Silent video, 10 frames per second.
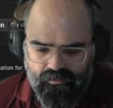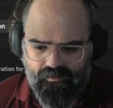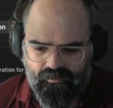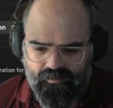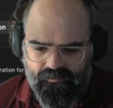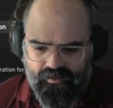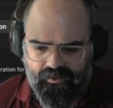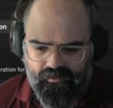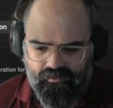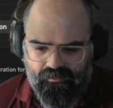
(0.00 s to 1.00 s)
let's make
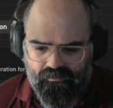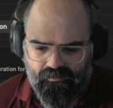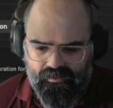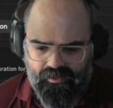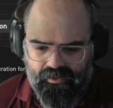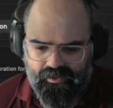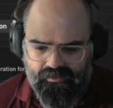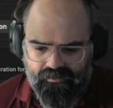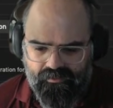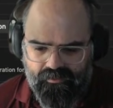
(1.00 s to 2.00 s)
a new
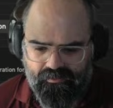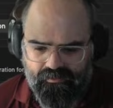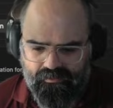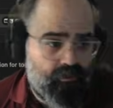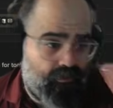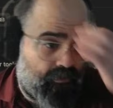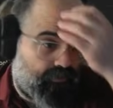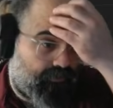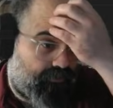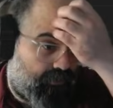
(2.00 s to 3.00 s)
task into,
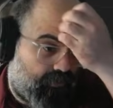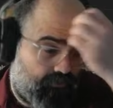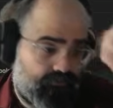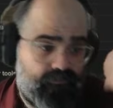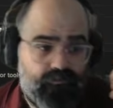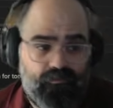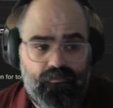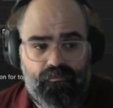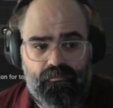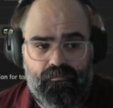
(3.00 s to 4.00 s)
so
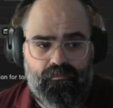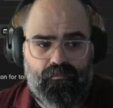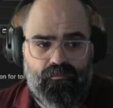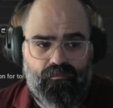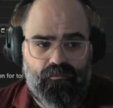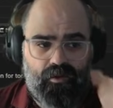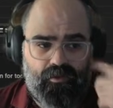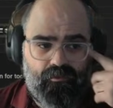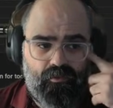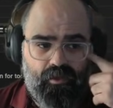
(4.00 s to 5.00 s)

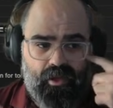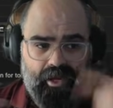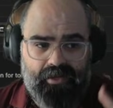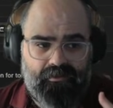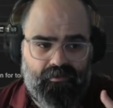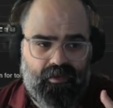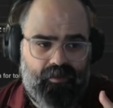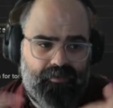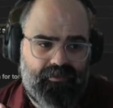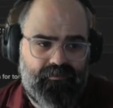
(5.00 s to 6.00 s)
run through it, add it to the
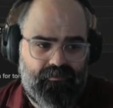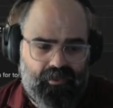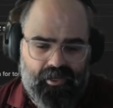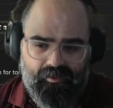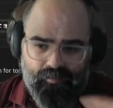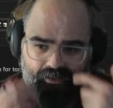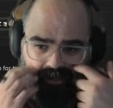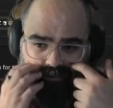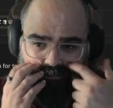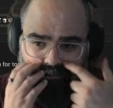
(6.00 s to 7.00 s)
database, add it to my
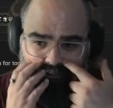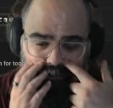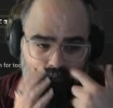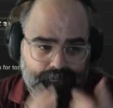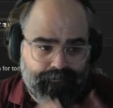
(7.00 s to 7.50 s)
task list, right?